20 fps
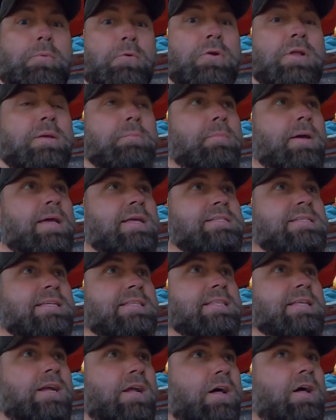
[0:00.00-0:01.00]
pretty
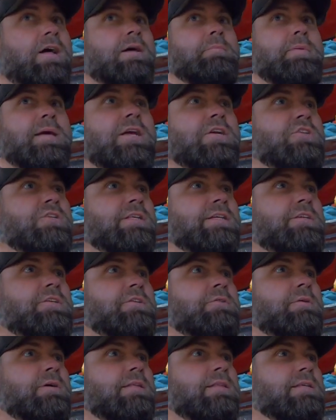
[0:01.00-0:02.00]
amazing that I'm actually
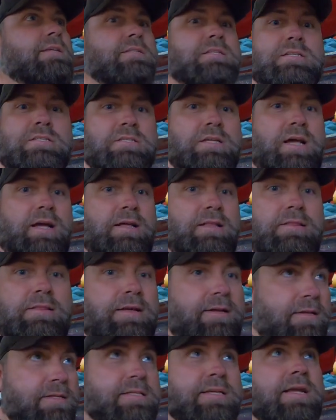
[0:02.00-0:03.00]
doing this, because
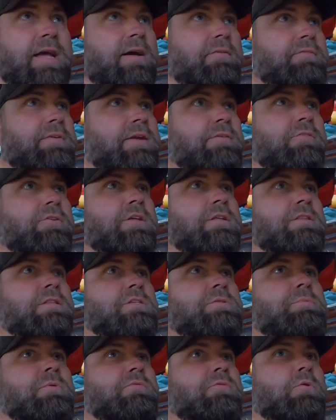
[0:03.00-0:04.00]
like I say, I've never done
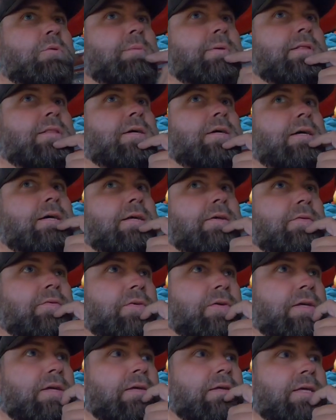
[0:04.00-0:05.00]
this before in my life.
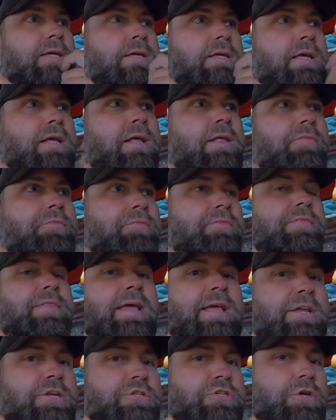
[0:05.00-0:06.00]

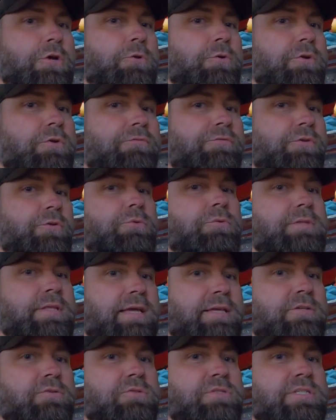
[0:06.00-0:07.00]
They showed a few
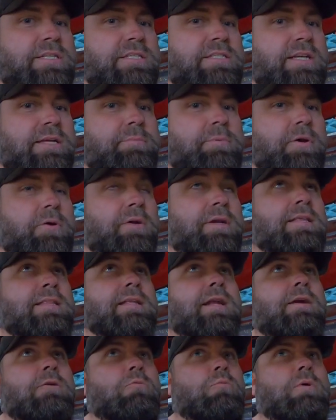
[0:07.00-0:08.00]
things on CJ Pony that I